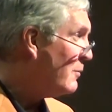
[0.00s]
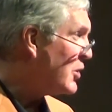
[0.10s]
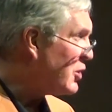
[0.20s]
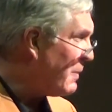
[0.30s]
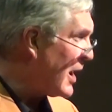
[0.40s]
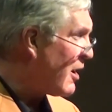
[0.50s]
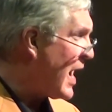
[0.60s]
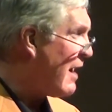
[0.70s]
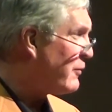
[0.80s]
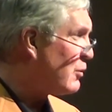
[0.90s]
But you better
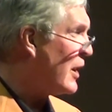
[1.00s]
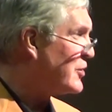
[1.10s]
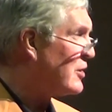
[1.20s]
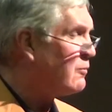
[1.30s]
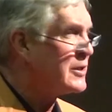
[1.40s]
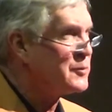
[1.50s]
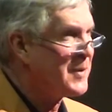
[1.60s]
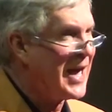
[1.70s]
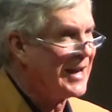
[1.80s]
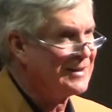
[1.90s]
have trust and
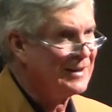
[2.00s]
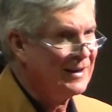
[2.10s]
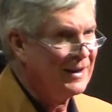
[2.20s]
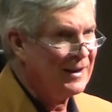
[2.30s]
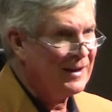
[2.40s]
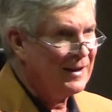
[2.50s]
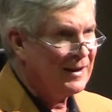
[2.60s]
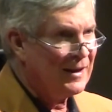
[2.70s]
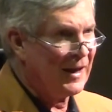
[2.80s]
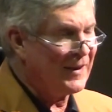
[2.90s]
respect.
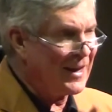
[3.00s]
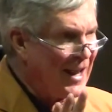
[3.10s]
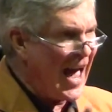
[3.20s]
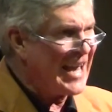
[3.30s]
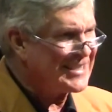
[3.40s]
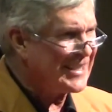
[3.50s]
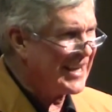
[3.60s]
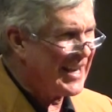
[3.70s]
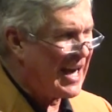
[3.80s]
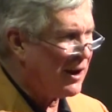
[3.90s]
And then
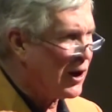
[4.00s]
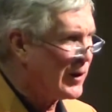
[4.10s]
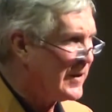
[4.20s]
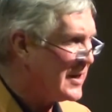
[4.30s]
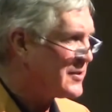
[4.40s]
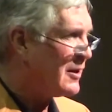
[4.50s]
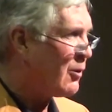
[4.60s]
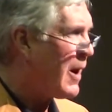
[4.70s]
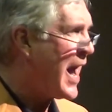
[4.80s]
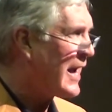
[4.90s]
lastly, and I learned this in
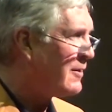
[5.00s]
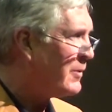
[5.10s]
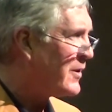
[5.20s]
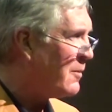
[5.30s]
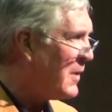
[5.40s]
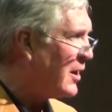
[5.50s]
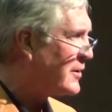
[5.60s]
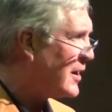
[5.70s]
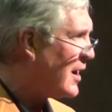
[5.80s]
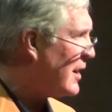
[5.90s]
Iraq with our
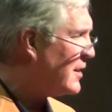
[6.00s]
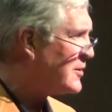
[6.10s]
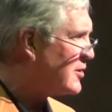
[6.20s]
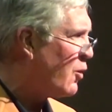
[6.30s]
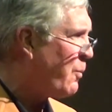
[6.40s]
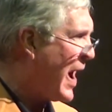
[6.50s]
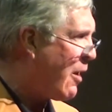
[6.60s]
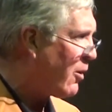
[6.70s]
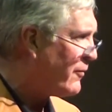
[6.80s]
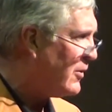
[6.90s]
military, it's so
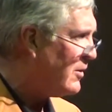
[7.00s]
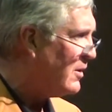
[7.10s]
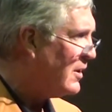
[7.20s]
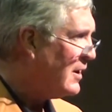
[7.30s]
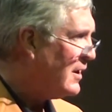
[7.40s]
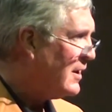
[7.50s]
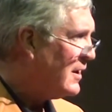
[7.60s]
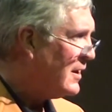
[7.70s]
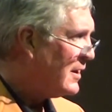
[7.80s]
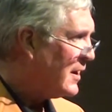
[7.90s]
powerful,
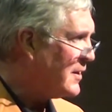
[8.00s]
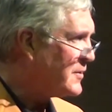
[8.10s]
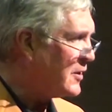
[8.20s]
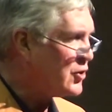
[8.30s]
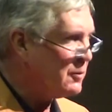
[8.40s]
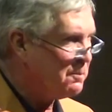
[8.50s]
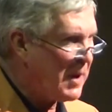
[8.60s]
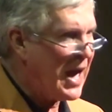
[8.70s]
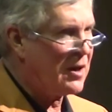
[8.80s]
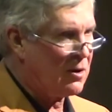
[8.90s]
is that you
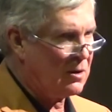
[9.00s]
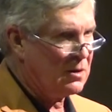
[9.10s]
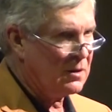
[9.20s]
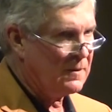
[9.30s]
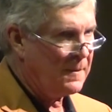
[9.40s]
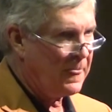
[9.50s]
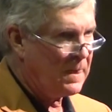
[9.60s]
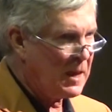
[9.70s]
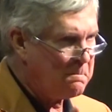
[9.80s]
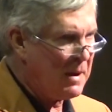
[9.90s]

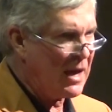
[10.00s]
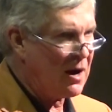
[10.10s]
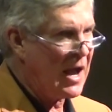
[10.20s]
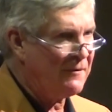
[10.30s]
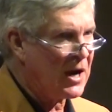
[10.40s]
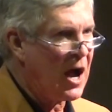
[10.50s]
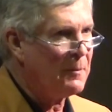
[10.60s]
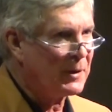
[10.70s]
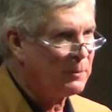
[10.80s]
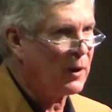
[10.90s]
better have a
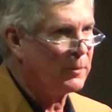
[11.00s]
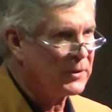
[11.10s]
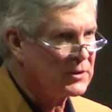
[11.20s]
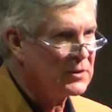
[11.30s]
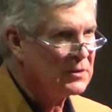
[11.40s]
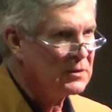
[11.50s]
common purpose.